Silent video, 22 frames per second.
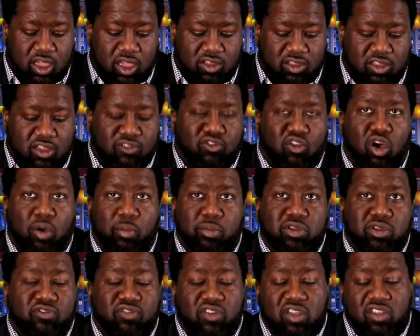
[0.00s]
As a
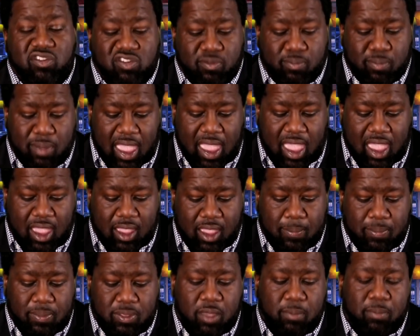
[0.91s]
former defensive
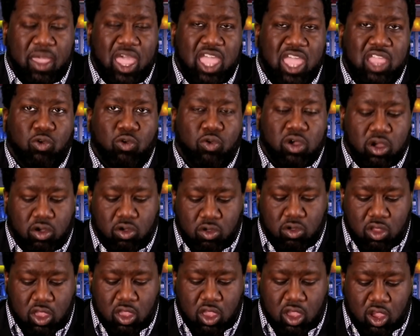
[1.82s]
back,
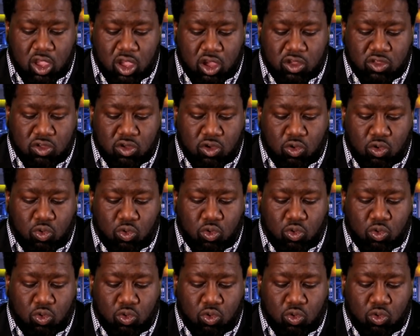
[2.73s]
Emmanuel uh,